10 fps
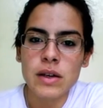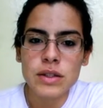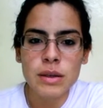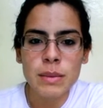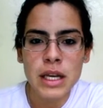
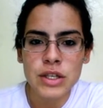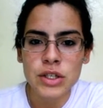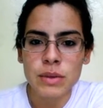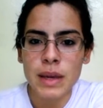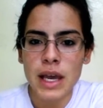
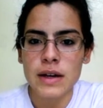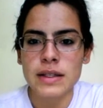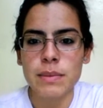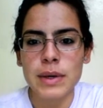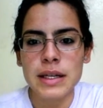contamination
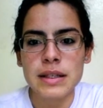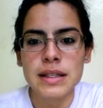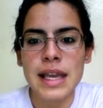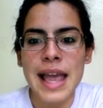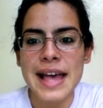because the
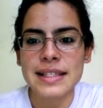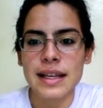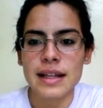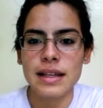processing has